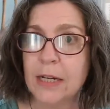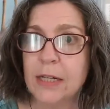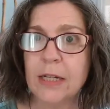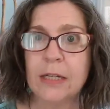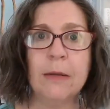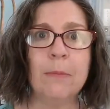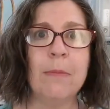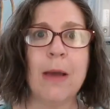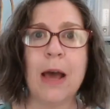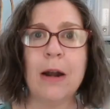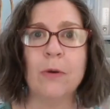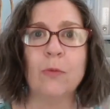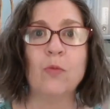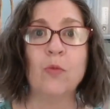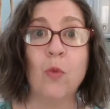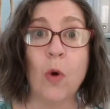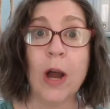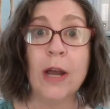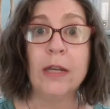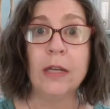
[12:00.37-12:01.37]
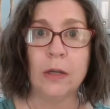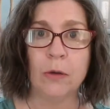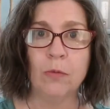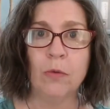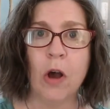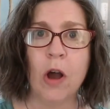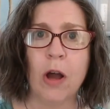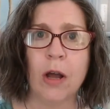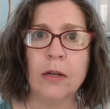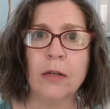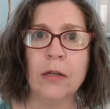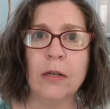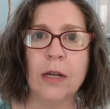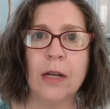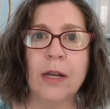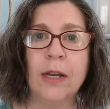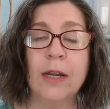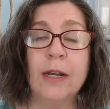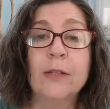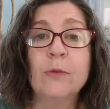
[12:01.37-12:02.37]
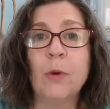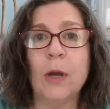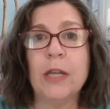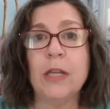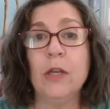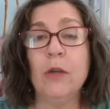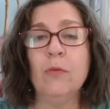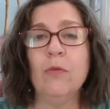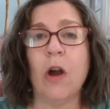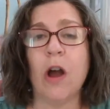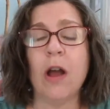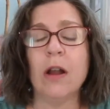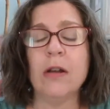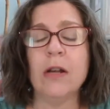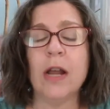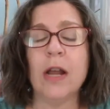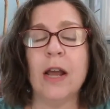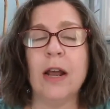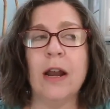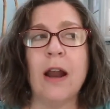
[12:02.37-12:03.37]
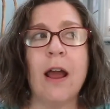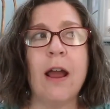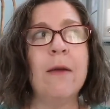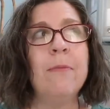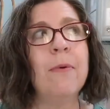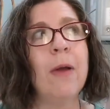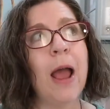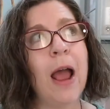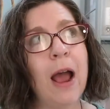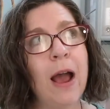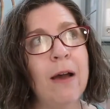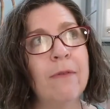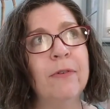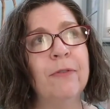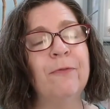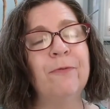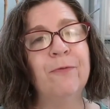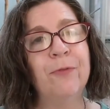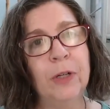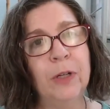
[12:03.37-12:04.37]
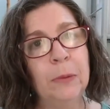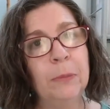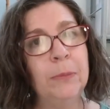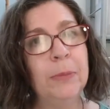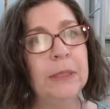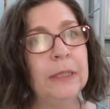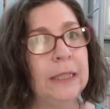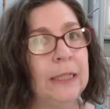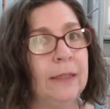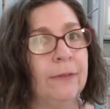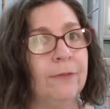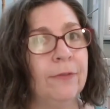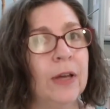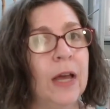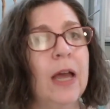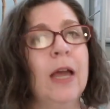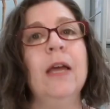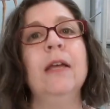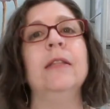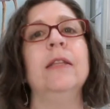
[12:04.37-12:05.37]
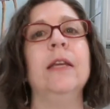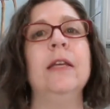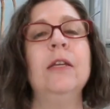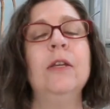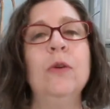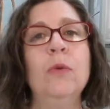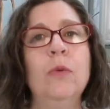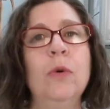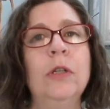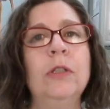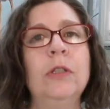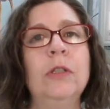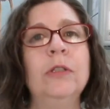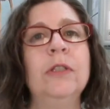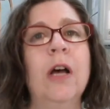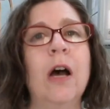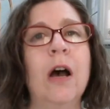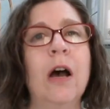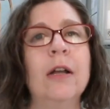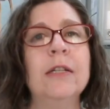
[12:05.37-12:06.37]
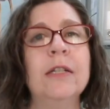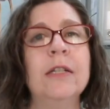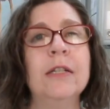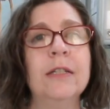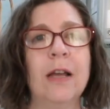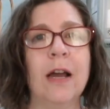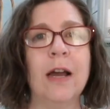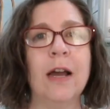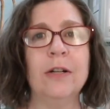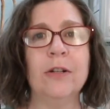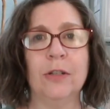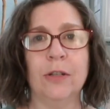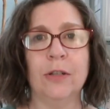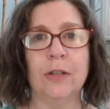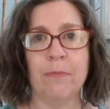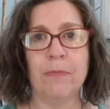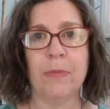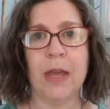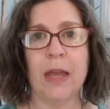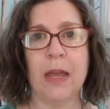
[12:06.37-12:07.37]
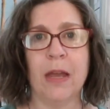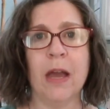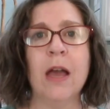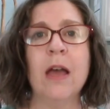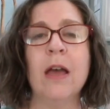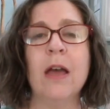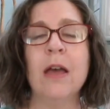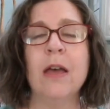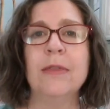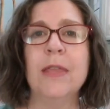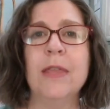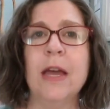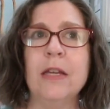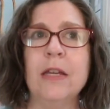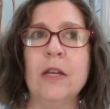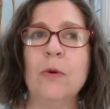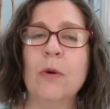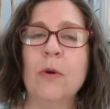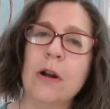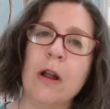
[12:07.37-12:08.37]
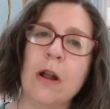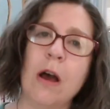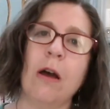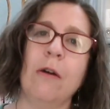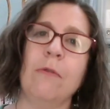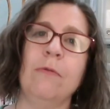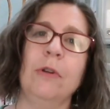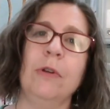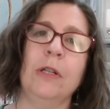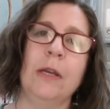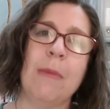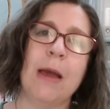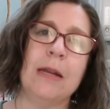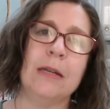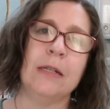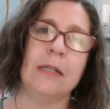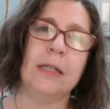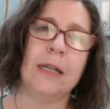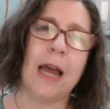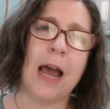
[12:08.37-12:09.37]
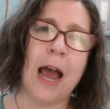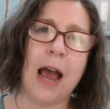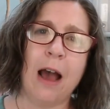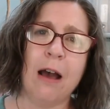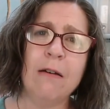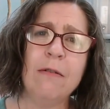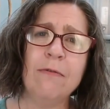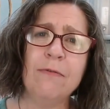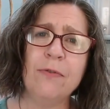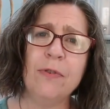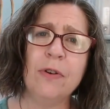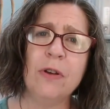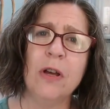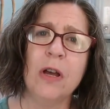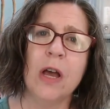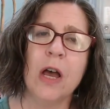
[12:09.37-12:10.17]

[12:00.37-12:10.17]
It doesn't matter what you want. It's what you want. And I have a firm belief that you will not desire something that you are not really meant to have.